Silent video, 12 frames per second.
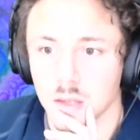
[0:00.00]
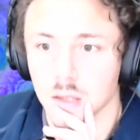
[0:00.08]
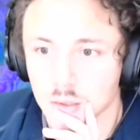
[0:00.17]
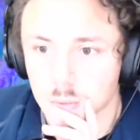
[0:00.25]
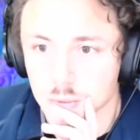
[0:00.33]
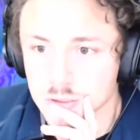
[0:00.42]

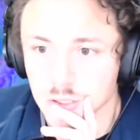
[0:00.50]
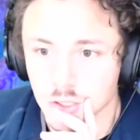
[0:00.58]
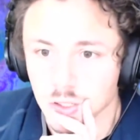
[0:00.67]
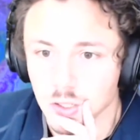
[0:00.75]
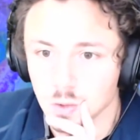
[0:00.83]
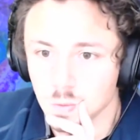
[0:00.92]
we're still at
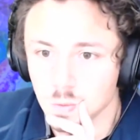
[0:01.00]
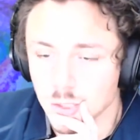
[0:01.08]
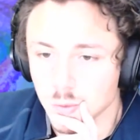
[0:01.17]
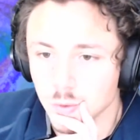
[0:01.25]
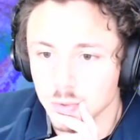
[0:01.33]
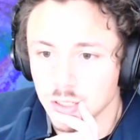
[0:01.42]
100%.
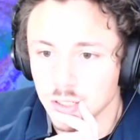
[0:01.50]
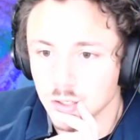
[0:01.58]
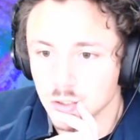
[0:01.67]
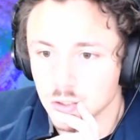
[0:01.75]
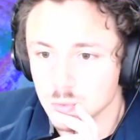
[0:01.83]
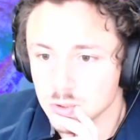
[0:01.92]
We've been at
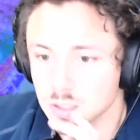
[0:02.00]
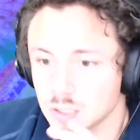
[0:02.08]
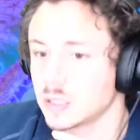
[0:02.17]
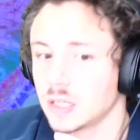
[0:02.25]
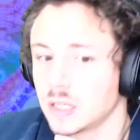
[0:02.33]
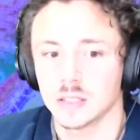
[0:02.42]
100%.
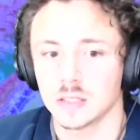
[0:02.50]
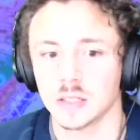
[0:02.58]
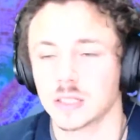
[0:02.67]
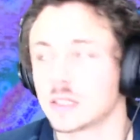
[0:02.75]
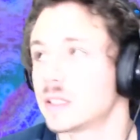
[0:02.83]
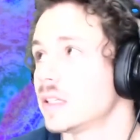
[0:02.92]
I can look at
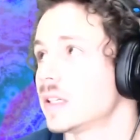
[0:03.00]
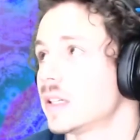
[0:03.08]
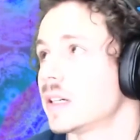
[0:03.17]
the,